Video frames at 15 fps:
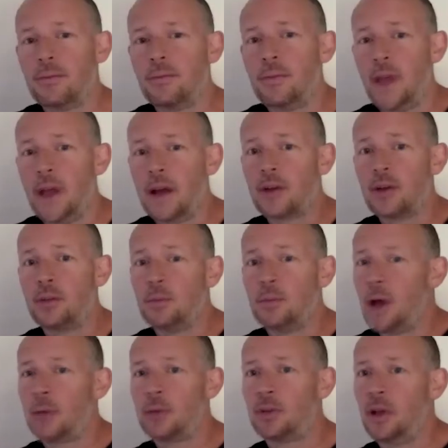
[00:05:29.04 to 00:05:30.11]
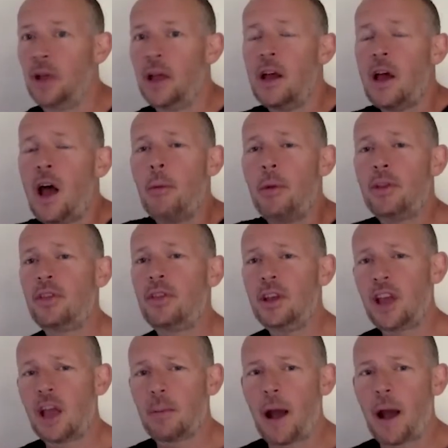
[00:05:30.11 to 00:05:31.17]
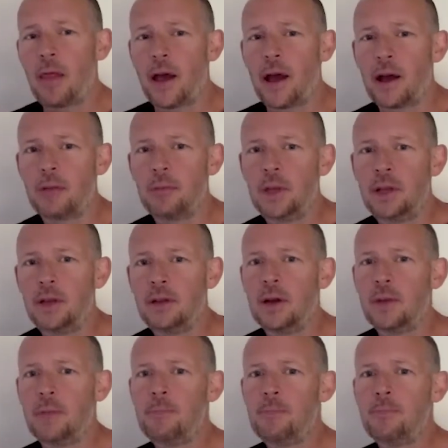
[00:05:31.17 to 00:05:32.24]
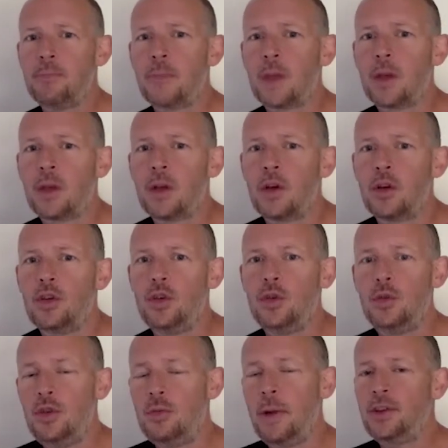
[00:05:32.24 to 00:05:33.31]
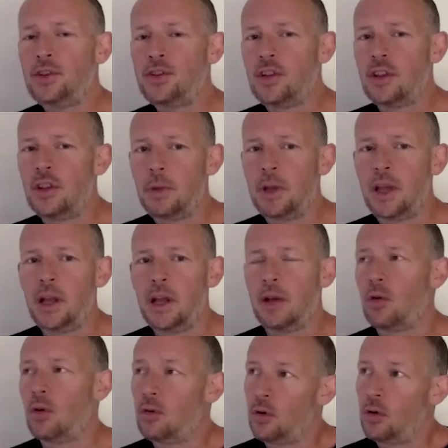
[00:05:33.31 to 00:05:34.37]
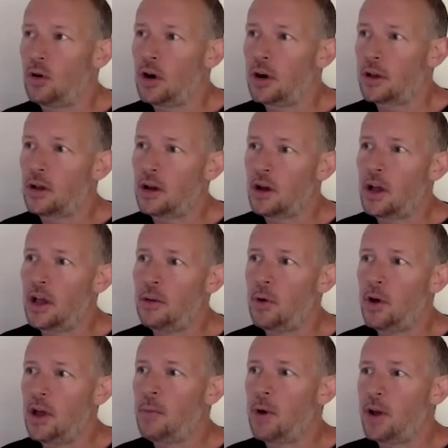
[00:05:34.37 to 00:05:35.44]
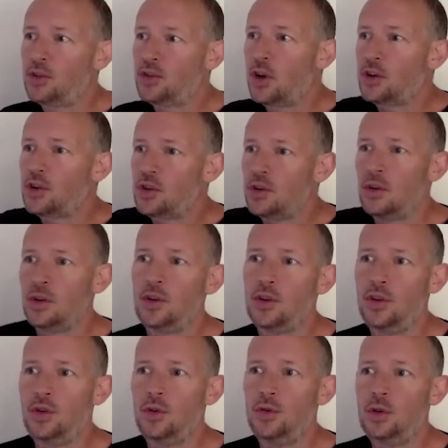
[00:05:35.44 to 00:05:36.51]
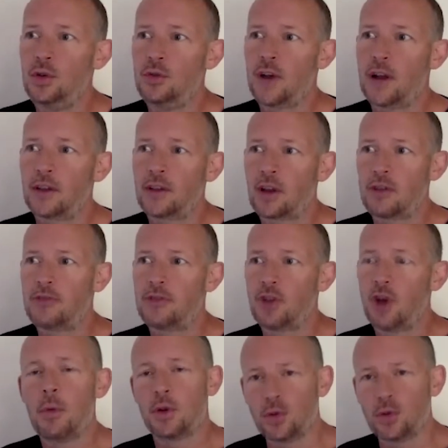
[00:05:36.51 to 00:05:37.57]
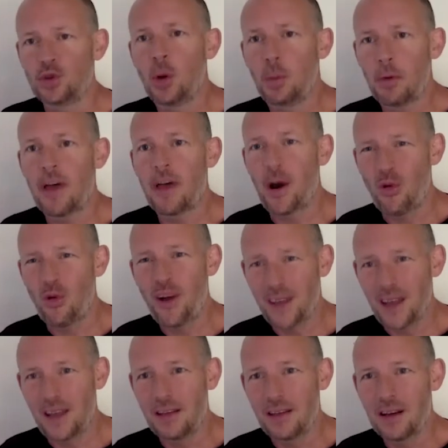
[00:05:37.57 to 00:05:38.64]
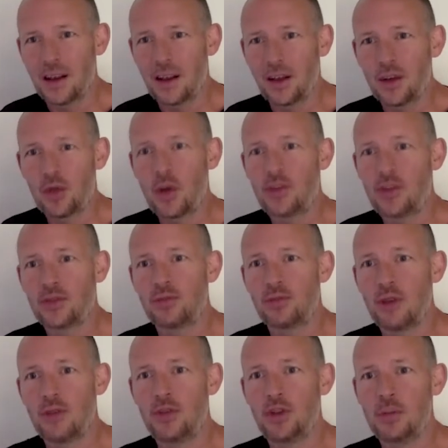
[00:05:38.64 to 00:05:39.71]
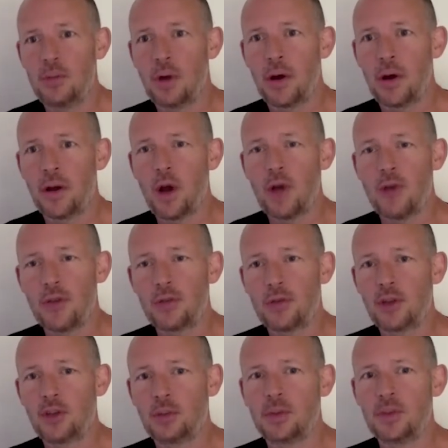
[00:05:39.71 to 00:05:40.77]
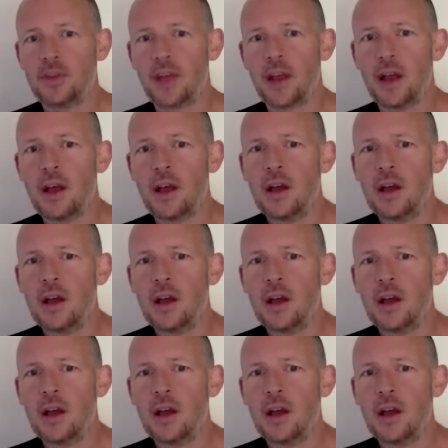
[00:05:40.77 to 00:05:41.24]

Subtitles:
Yeah, absolutely. I mean, thinking about that, I mean, you mentioned in the beginning, or in my introduction, that you've done a phenomenal job of that already and increased revenue by over 300%.